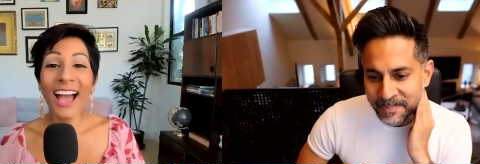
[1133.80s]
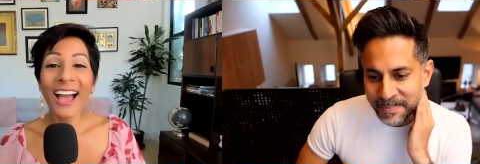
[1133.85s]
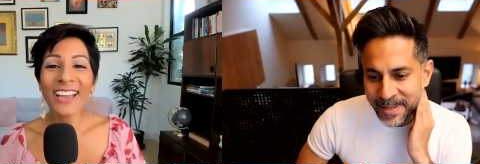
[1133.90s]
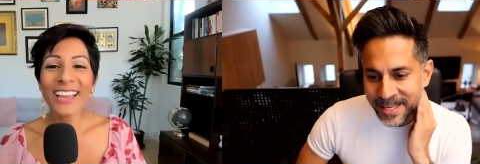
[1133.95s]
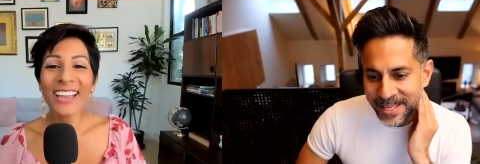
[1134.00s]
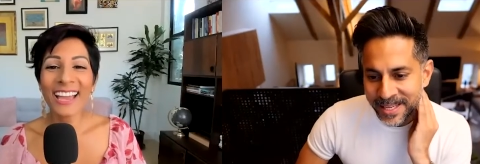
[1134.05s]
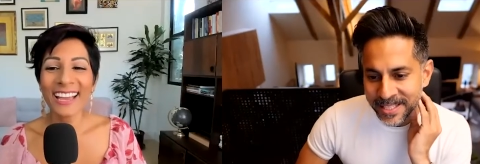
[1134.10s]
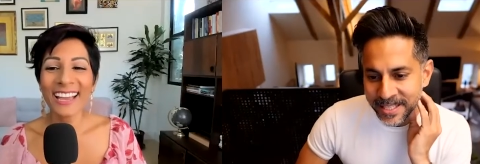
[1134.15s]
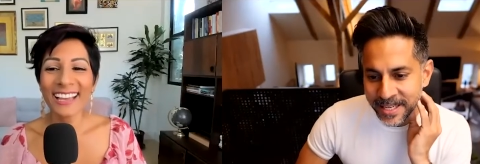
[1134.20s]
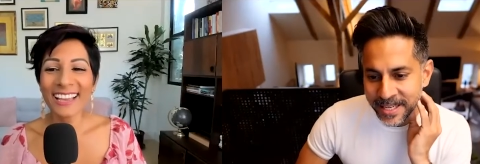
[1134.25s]

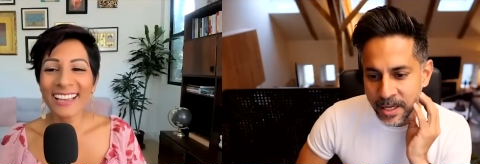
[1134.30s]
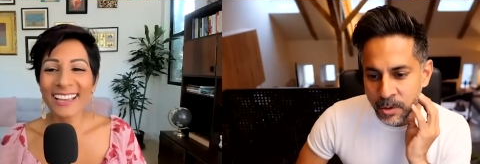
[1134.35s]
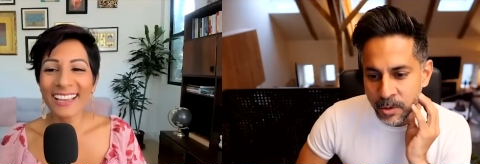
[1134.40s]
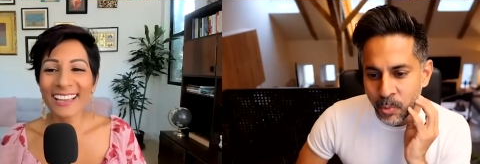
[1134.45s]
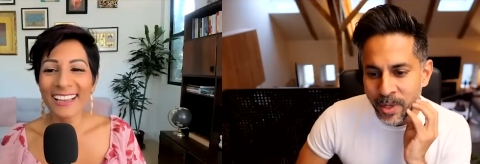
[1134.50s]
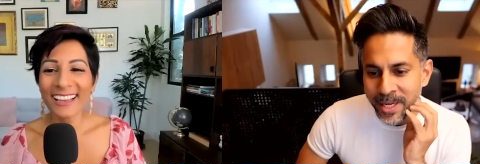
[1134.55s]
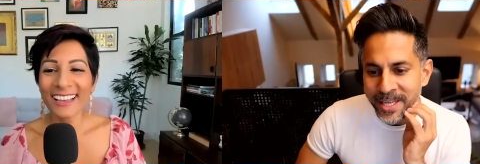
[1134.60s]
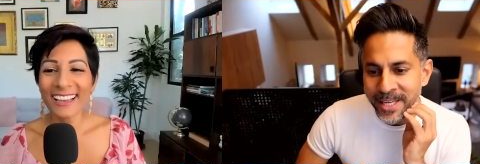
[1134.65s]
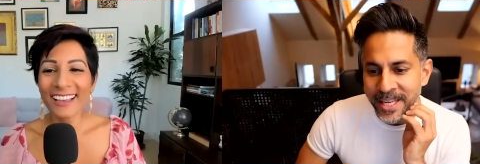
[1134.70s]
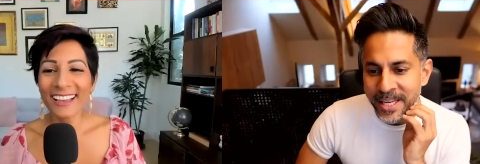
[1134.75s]
Speaker 1: P is
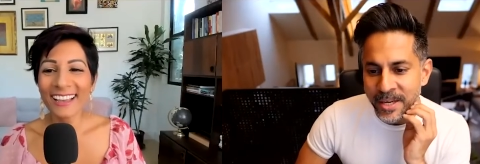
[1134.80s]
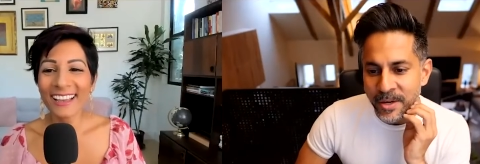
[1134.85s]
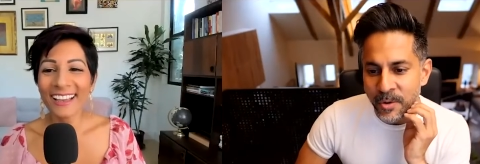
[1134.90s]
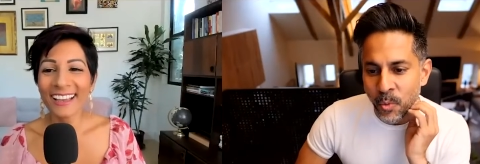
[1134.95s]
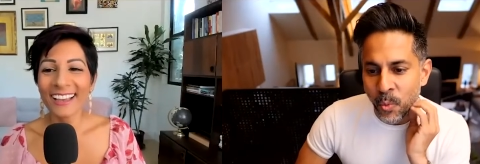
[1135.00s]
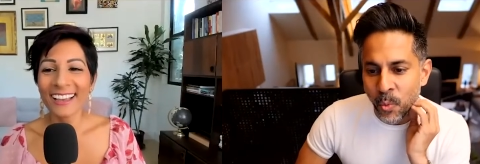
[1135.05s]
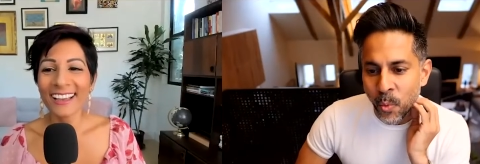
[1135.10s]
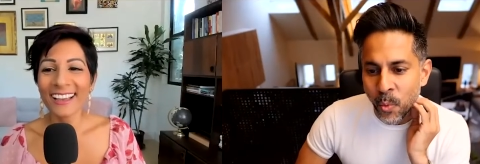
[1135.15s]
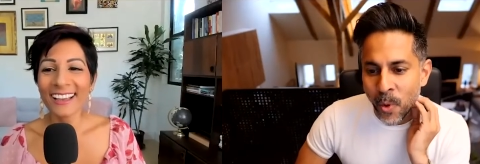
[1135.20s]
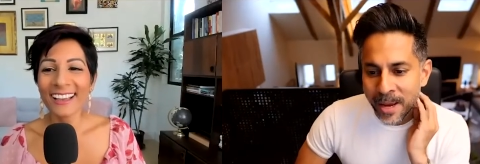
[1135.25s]
saying, we need
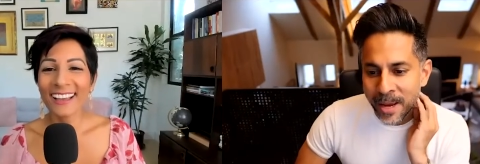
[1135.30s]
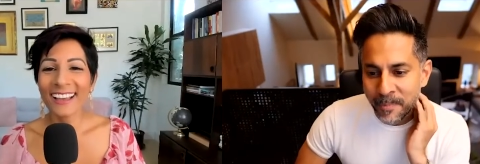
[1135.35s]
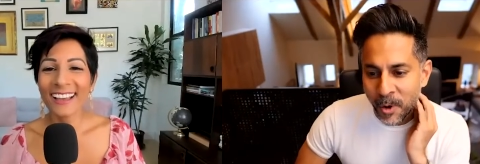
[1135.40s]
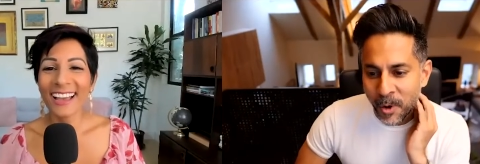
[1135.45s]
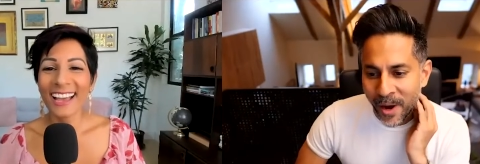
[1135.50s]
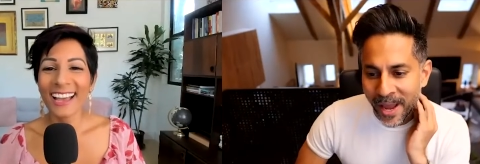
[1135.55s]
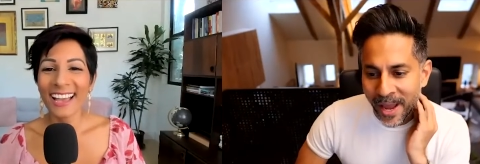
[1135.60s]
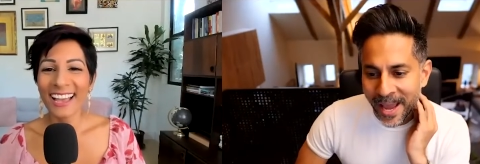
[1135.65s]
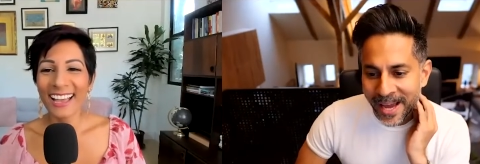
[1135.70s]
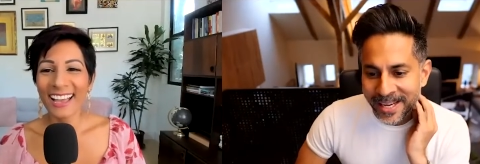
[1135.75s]
way
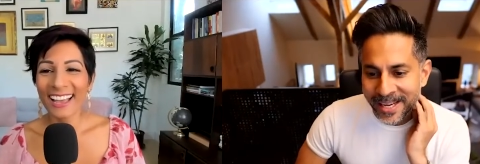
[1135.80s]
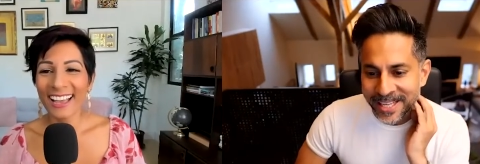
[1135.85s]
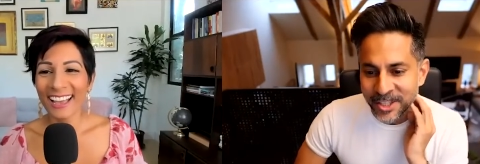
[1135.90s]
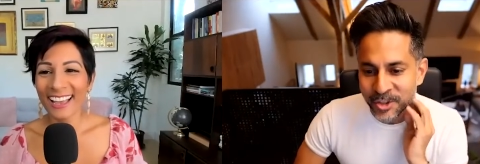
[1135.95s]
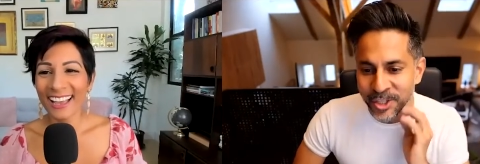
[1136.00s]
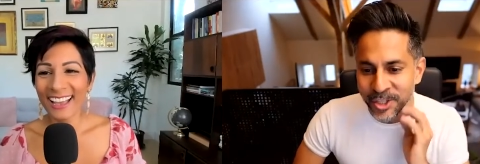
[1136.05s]
more Annie.